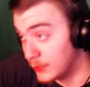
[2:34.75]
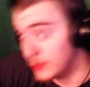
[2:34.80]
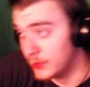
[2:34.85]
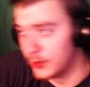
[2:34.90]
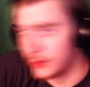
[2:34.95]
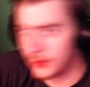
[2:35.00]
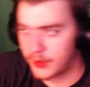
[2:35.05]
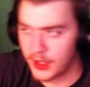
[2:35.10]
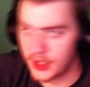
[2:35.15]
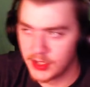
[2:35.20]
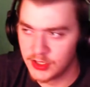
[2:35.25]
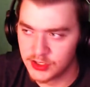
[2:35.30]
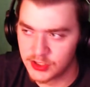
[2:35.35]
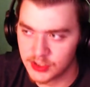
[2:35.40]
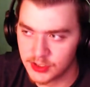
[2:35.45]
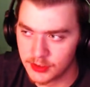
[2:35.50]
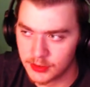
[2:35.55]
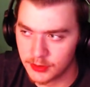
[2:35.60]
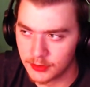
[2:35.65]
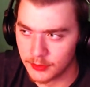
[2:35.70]

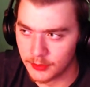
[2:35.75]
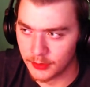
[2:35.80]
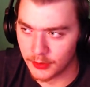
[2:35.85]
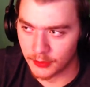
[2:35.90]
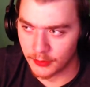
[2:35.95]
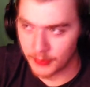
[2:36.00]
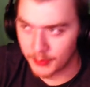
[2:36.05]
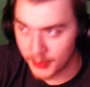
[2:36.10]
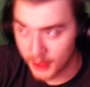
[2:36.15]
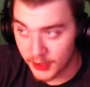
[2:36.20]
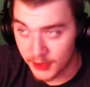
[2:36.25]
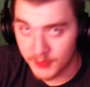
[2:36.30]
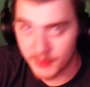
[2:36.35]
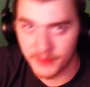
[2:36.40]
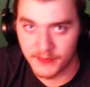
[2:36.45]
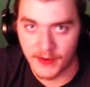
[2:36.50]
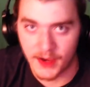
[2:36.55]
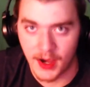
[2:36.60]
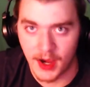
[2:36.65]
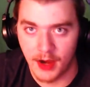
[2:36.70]
location or a replacement
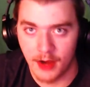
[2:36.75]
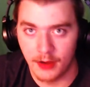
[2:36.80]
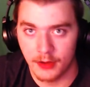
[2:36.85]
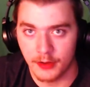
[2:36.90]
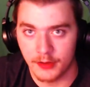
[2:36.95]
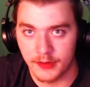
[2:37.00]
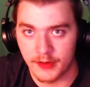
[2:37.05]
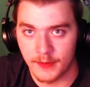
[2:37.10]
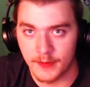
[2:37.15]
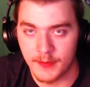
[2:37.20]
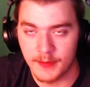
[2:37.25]
file or something?